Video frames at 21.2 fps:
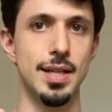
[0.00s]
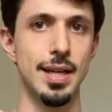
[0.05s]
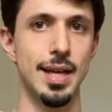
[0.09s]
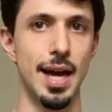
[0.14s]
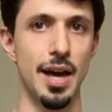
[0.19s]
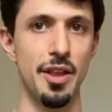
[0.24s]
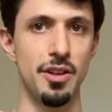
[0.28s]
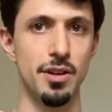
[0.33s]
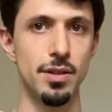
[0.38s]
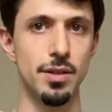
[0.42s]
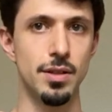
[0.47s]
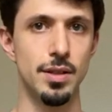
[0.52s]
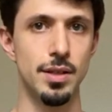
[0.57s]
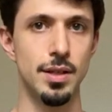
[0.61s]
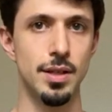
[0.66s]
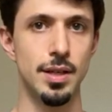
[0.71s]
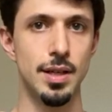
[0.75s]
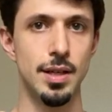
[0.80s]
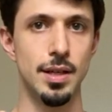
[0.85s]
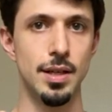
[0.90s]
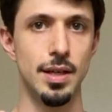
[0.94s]
together
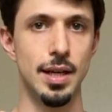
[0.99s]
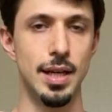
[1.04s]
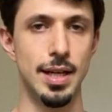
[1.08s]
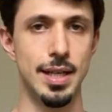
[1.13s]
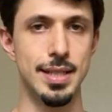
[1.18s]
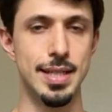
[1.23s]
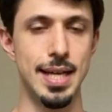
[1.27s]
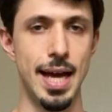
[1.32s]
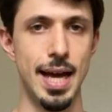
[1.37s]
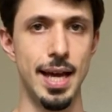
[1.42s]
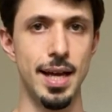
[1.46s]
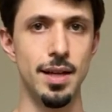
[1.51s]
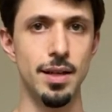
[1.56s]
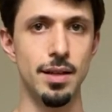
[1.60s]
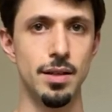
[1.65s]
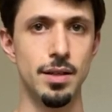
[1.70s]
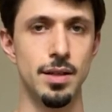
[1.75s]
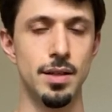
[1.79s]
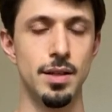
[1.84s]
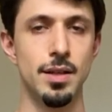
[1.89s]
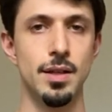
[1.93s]
in a
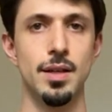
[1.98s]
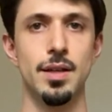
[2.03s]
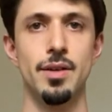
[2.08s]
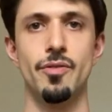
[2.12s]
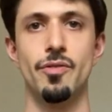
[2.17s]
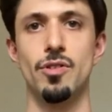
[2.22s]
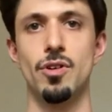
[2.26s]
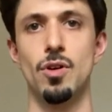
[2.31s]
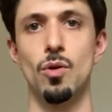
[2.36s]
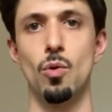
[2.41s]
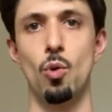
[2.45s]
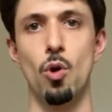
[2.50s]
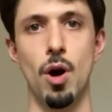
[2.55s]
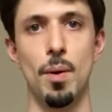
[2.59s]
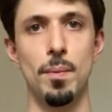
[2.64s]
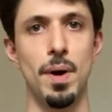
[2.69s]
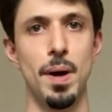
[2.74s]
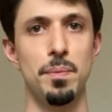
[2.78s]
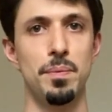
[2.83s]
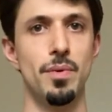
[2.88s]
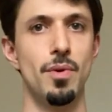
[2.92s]
day for a
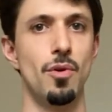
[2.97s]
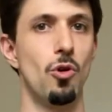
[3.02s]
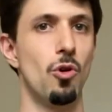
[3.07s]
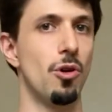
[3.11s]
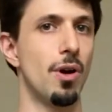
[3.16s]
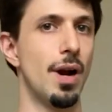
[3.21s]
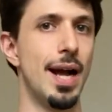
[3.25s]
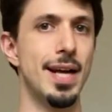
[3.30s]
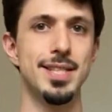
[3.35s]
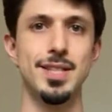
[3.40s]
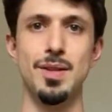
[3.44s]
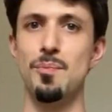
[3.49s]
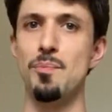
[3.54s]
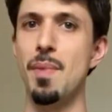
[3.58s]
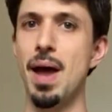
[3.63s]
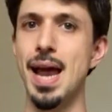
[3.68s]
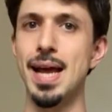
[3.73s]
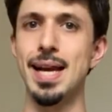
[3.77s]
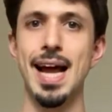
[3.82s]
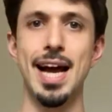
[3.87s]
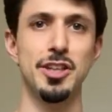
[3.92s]
warm-up or as the
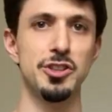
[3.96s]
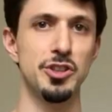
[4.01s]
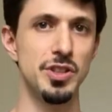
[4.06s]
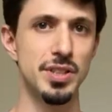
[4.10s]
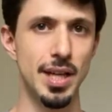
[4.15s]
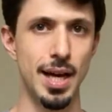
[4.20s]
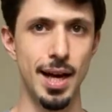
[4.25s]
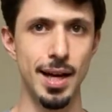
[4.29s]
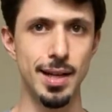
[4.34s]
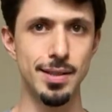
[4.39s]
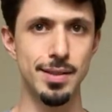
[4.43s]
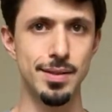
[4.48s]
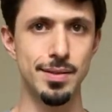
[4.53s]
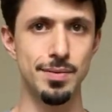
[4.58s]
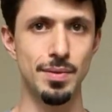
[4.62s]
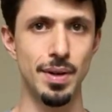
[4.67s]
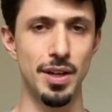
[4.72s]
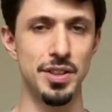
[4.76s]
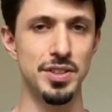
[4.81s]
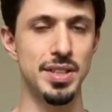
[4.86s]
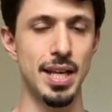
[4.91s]
main exercise.
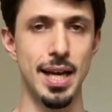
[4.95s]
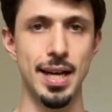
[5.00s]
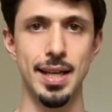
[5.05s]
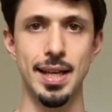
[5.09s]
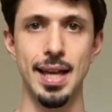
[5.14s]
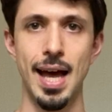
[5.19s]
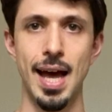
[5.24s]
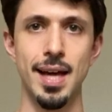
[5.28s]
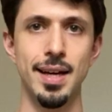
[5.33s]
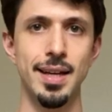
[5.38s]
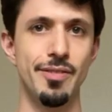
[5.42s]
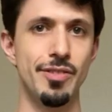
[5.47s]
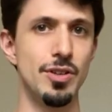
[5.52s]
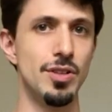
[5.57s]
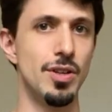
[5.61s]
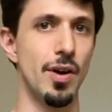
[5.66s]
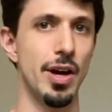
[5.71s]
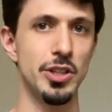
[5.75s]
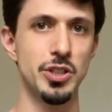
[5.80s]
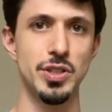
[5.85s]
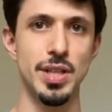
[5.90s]
I'll say it again, if you
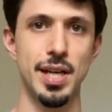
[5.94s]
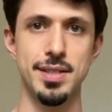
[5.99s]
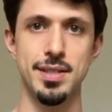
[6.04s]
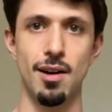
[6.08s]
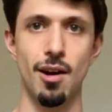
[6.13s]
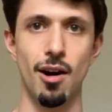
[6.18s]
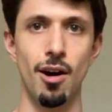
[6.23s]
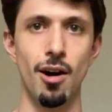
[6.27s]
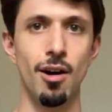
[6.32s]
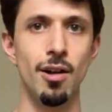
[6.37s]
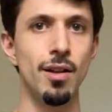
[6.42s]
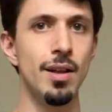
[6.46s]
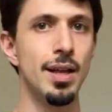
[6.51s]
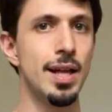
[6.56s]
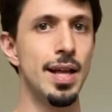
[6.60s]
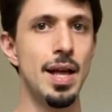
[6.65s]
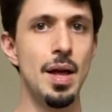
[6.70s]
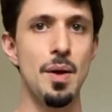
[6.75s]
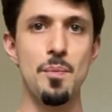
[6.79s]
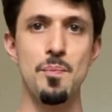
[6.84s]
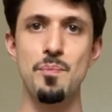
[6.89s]
don't exercise at all,
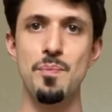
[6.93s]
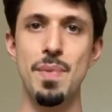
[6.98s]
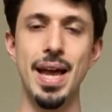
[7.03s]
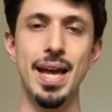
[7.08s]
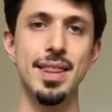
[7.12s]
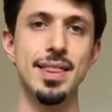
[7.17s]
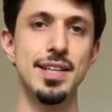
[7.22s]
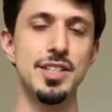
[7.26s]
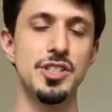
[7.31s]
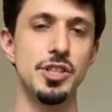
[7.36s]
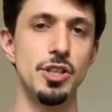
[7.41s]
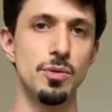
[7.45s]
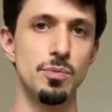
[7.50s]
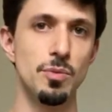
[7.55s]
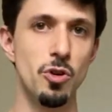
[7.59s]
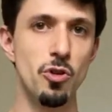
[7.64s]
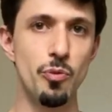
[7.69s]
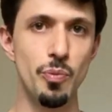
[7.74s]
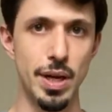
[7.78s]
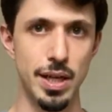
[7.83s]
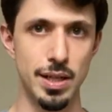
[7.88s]
make this your
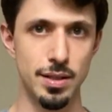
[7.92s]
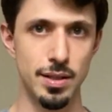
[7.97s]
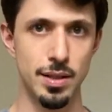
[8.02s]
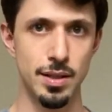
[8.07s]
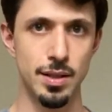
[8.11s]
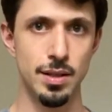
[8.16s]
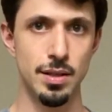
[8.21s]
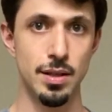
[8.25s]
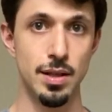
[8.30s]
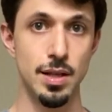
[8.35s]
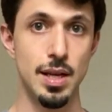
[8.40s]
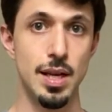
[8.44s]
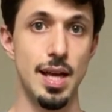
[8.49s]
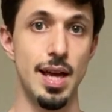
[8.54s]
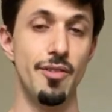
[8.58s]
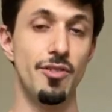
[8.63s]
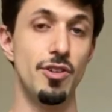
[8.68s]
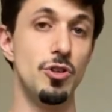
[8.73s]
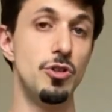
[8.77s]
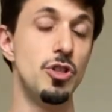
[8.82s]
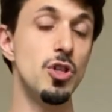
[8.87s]
movement.
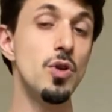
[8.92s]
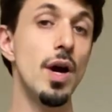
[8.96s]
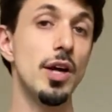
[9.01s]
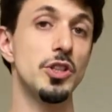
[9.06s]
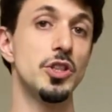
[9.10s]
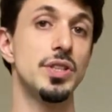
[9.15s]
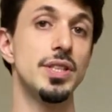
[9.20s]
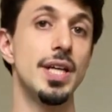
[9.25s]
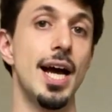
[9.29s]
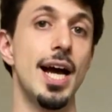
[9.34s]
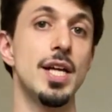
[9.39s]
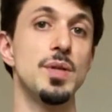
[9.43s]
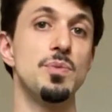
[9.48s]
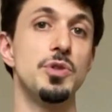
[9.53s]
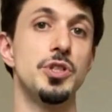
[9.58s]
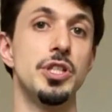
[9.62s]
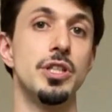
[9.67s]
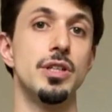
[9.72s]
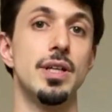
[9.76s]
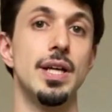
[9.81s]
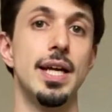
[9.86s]
If you do exercise
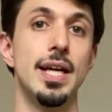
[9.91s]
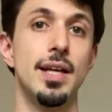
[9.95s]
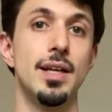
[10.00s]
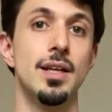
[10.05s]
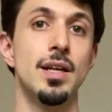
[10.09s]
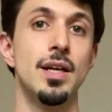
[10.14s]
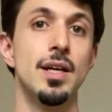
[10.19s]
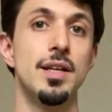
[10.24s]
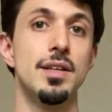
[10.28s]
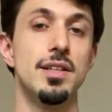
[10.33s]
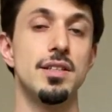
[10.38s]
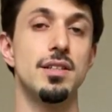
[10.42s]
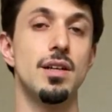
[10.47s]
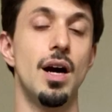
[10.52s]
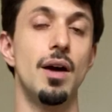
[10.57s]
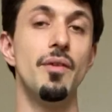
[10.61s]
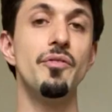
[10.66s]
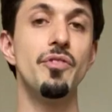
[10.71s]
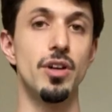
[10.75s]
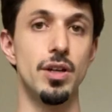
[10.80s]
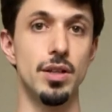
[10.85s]
but you're in
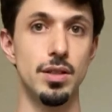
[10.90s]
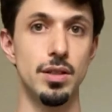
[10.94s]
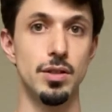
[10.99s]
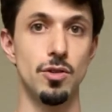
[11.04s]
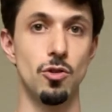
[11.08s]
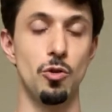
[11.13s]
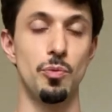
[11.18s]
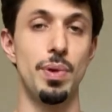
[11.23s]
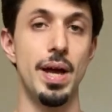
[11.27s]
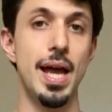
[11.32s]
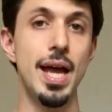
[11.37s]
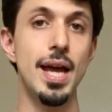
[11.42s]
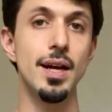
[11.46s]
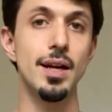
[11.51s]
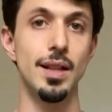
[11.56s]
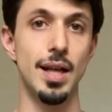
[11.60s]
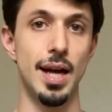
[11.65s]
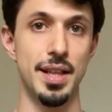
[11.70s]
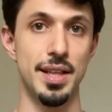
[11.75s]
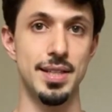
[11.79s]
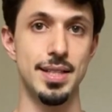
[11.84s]
discomfort or pain a
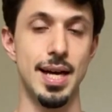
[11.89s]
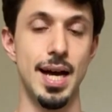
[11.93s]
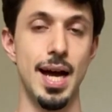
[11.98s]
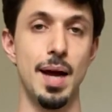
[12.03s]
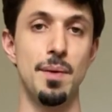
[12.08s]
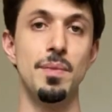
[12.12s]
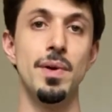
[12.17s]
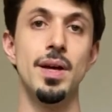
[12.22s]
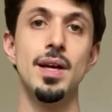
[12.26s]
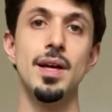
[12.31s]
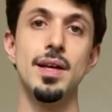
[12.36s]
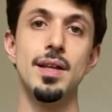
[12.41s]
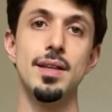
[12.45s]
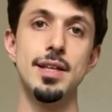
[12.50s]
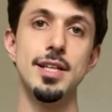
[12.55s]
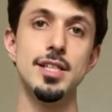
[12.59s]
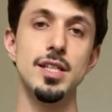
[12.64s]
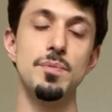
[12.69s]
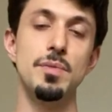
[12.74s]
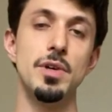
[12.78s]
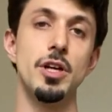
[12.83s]
lot of the time,
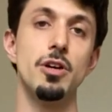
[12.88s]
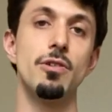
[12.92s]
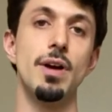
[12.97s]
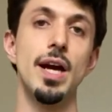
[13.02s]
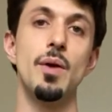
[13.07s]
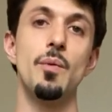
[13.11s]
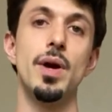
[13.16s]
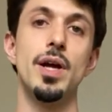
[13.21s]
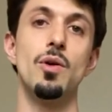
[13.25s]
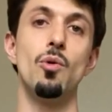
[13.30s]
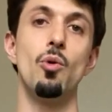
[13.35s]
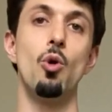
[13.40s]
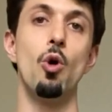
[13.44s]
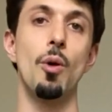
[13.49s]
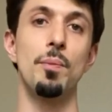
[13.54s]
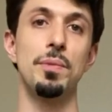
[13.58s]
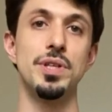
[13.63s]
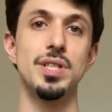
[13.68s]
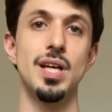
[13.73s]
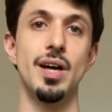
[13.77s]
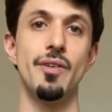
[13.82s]
these can be a great way to
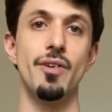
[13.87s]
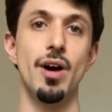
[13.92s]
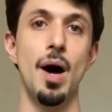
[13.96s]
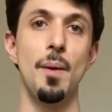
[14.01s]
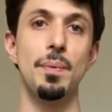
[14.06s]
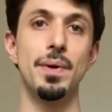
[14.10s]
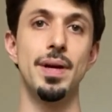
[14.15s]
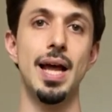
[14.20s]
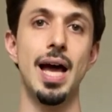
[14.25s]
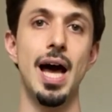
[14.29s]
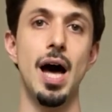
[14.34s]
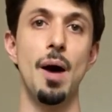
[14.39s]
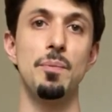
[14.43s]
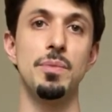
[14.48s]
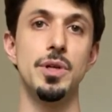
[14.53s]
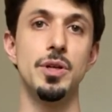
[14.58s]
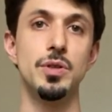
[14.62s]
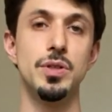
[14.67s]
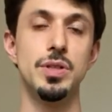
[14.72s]
warm yourself up and help